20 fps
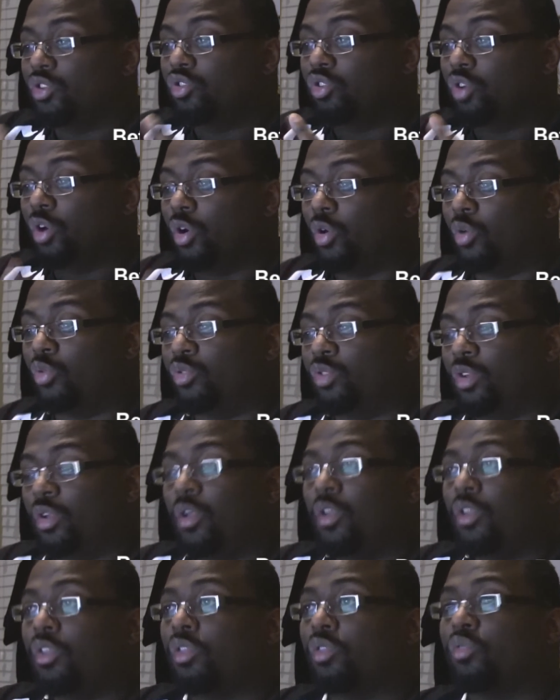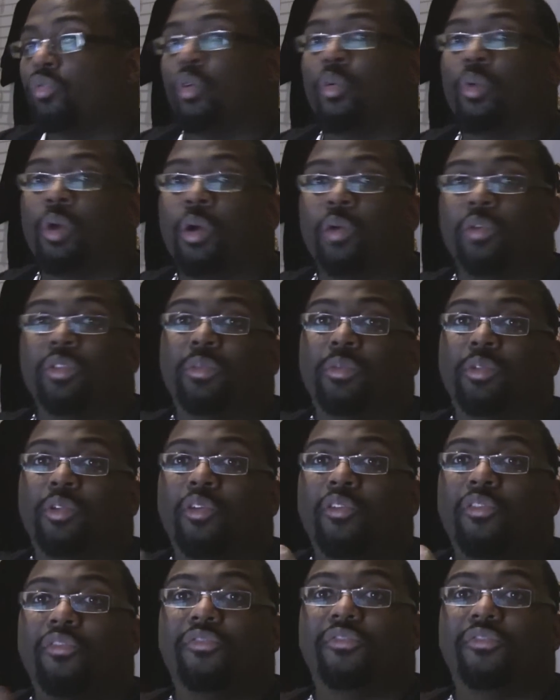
don't throw out them little